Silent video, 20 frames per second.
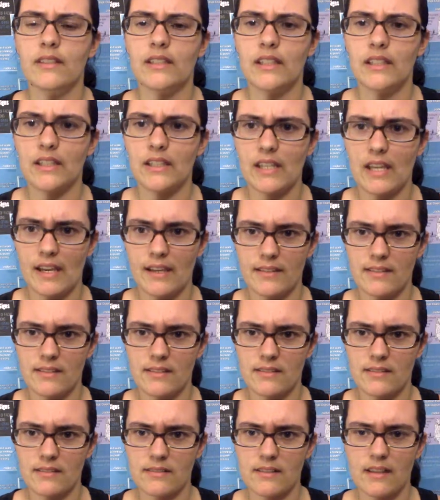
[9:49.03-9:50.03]

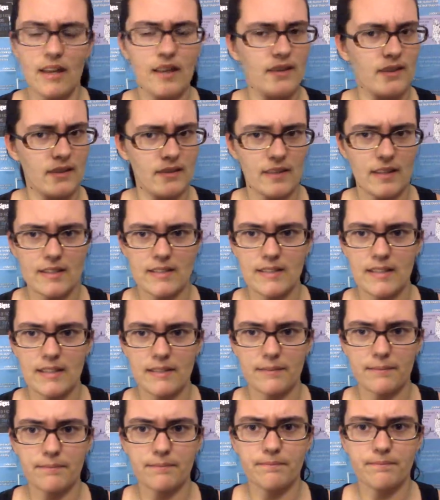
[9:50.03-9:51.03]
Yes, I think that's it.
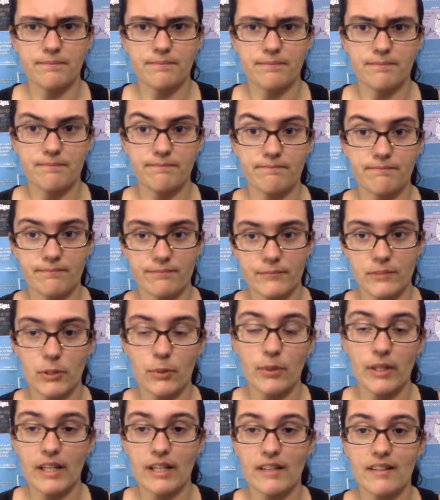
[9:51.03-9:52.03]
So we're
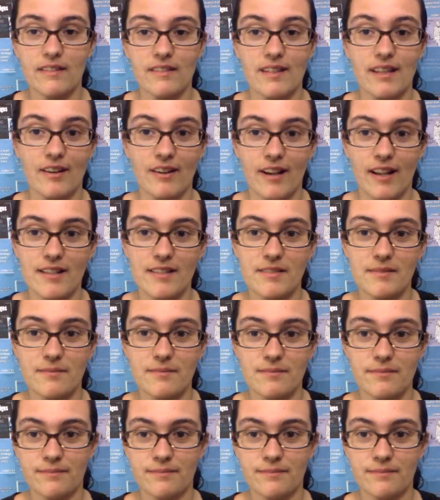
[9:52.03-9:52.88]
gonna end there, guys.